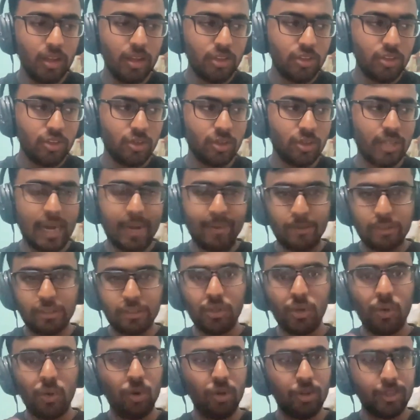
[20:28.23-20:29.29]
So that was
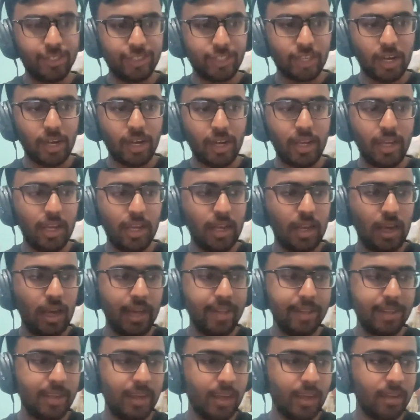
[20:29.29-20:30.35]
the whole journey. I
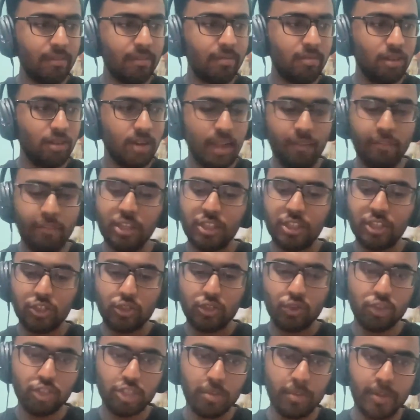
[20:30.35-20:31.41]
think leveraging
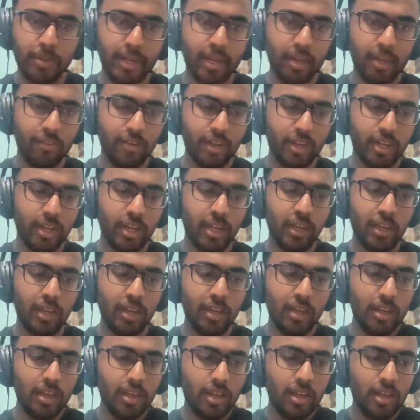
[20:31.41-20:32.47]
social media very
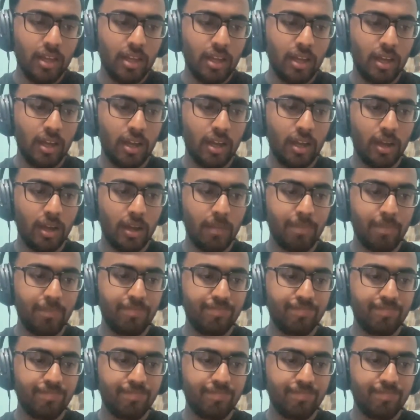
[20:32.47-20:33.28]
uh,